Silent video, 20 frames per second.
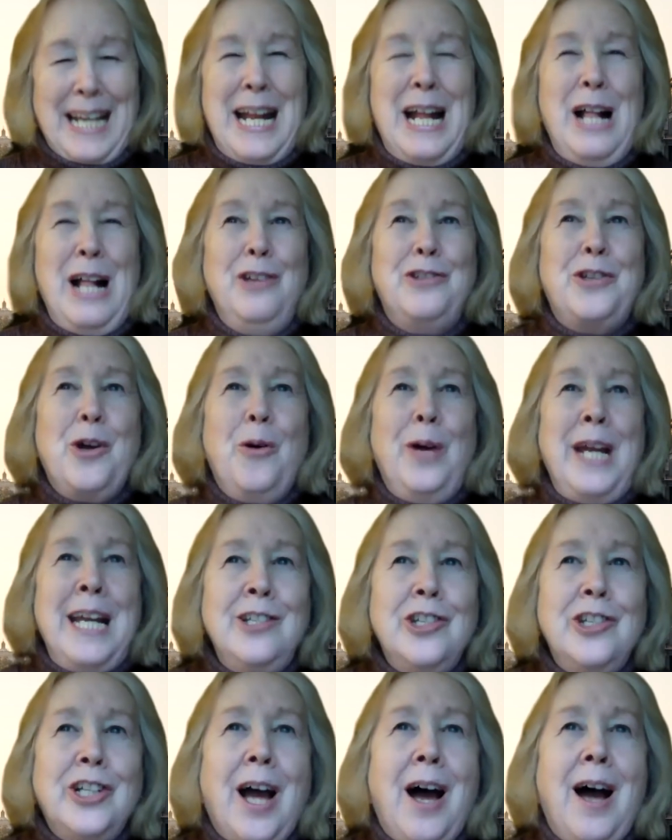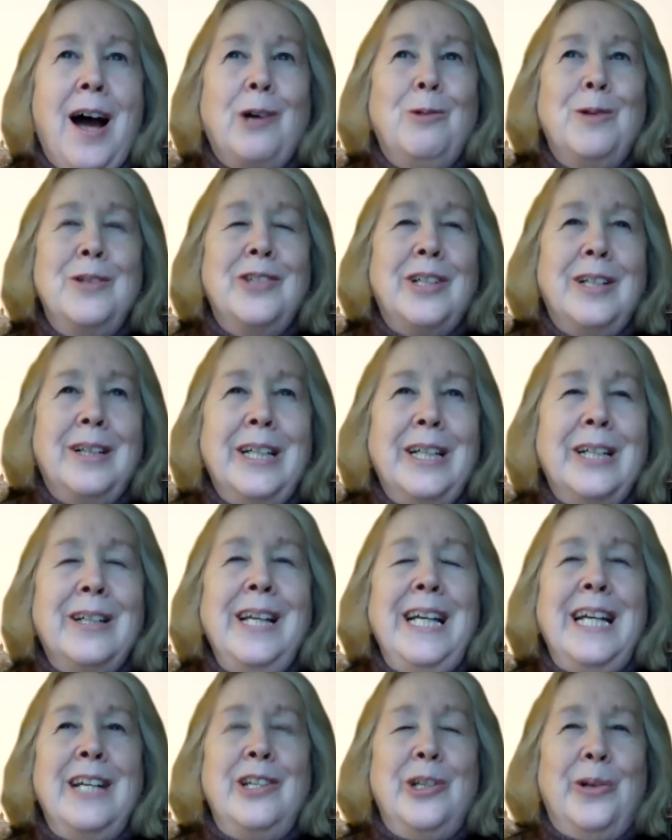So Hitchcock was clearly
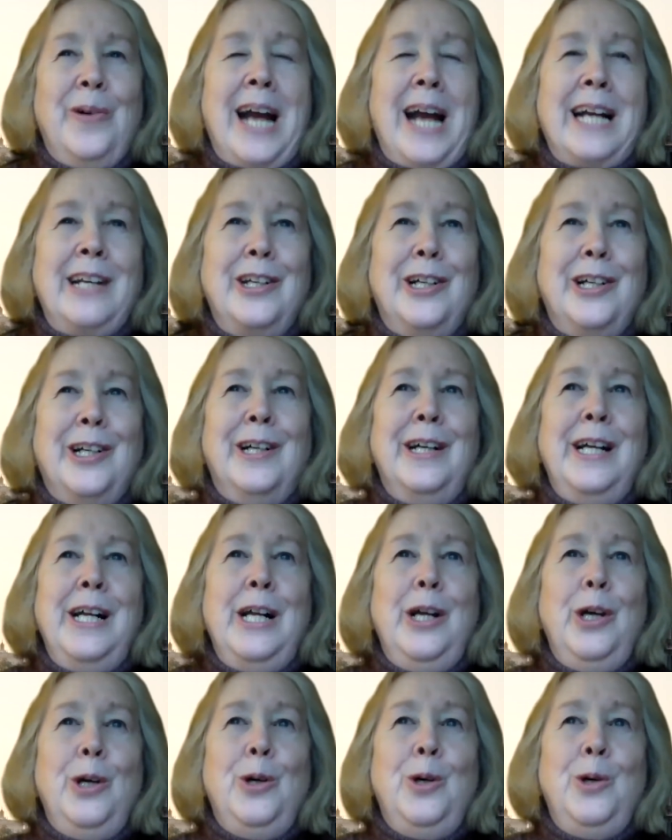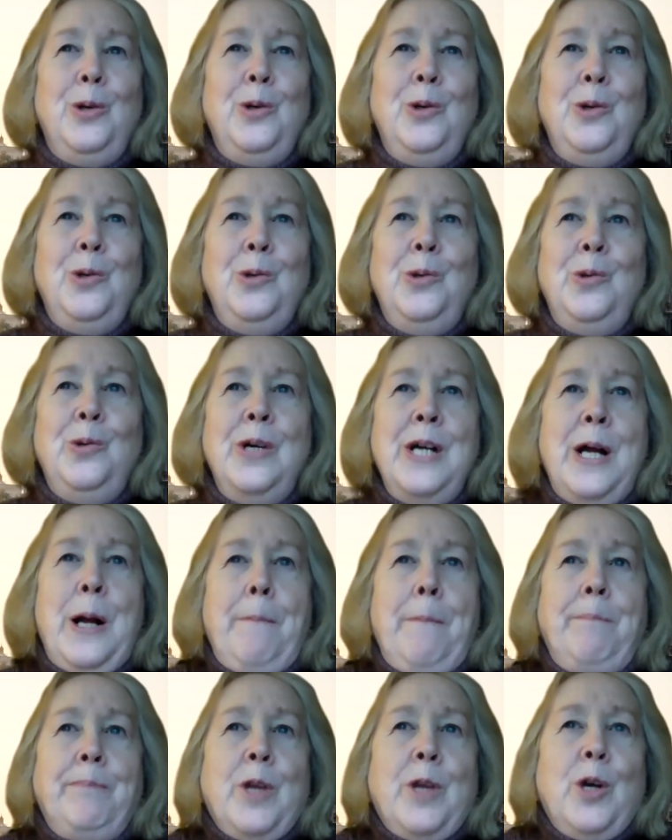a director who
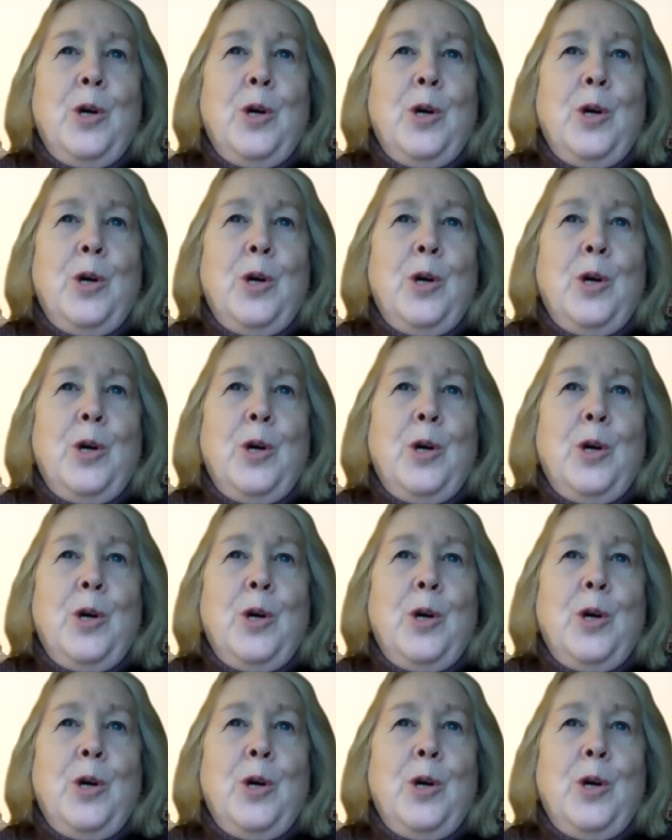who